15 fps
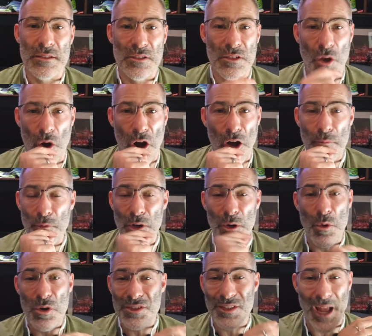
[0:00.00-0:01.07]
So I'm going to
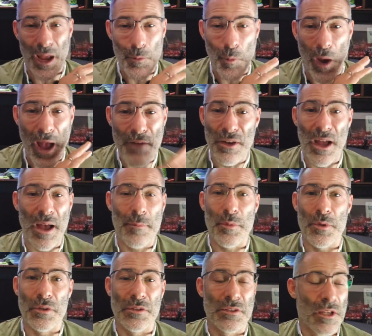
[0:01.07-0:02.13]
watch the game, whatever
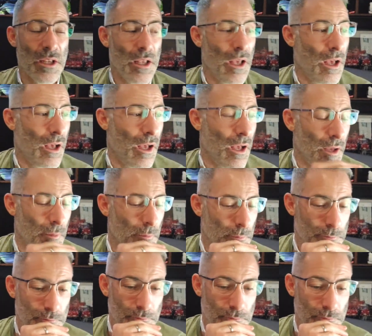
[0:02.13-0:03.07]
happens. But